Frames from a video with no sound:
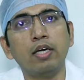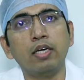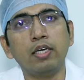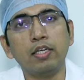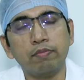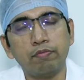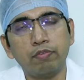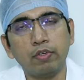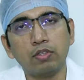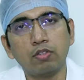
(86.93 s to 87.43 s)

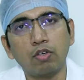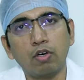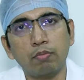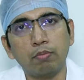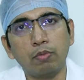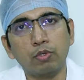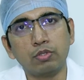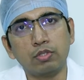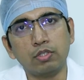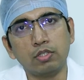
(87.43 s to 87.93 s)
deep vein
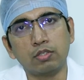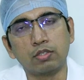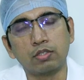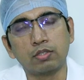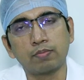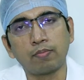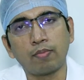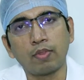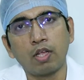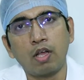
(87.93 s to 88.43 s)

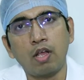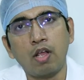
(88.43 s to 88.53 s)
thrombosis.